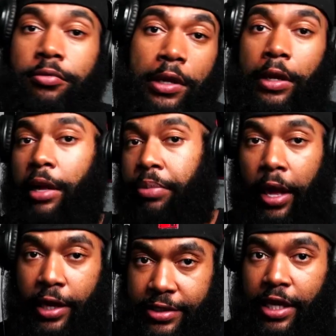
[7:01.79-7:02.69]
can get
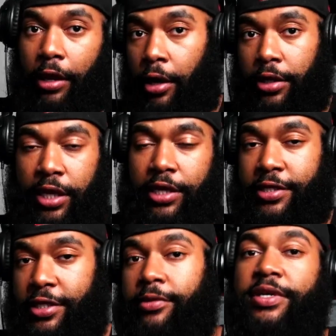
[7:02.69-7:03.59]
past that, all that good
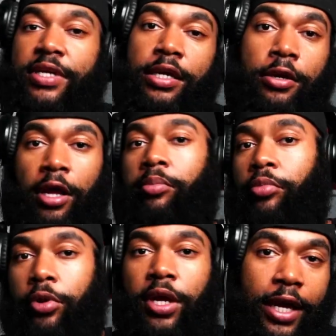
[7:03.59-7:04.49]
stuff, cause I know that
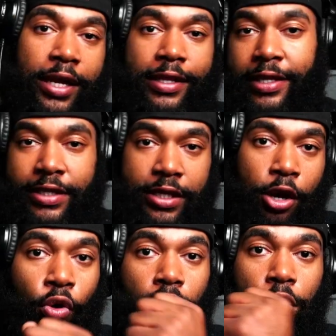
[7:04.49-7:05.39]
boy got that shit
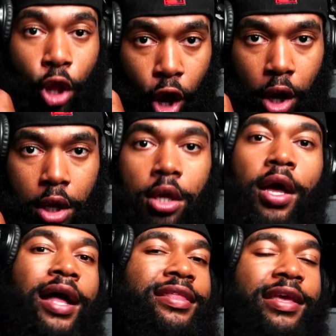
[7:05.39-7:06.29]
on lock.
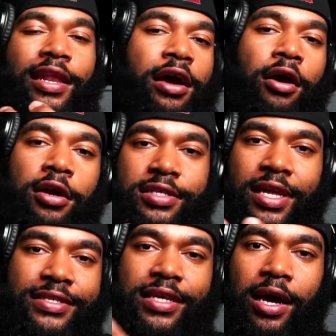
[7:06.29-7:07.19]
I think any artist
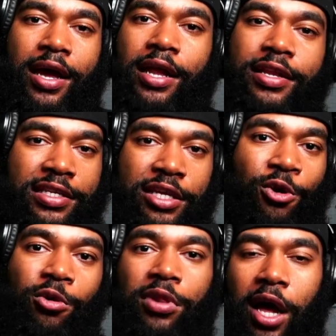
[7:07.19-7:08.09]
that signed got that shit
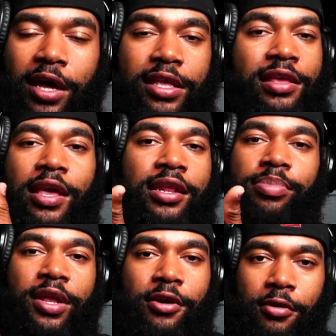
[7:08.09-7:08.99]
on lock,
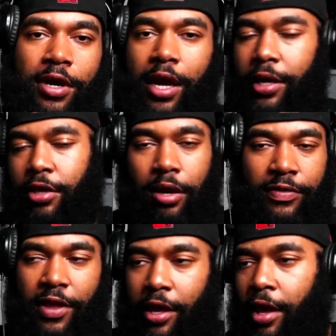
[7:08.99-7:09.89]
independent or not. You know what I'm
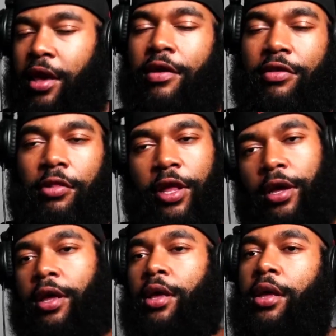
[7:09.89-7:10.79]
saying? So
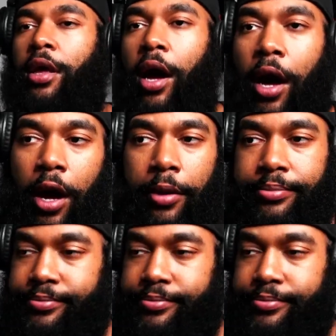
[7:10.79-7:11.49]
look, um,